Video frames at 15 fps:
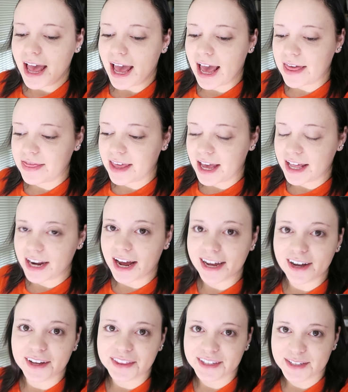And then I
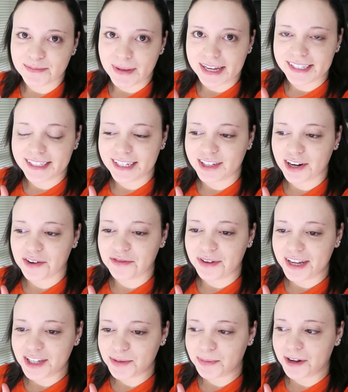got this message on
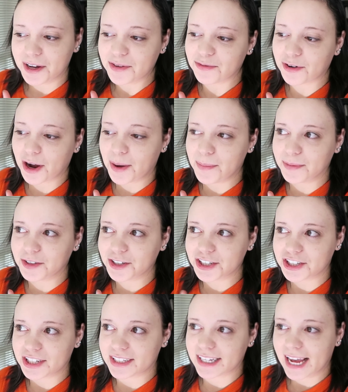Facebook from
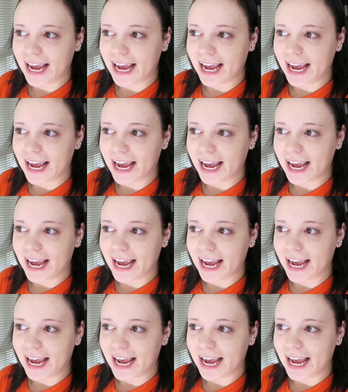Christian's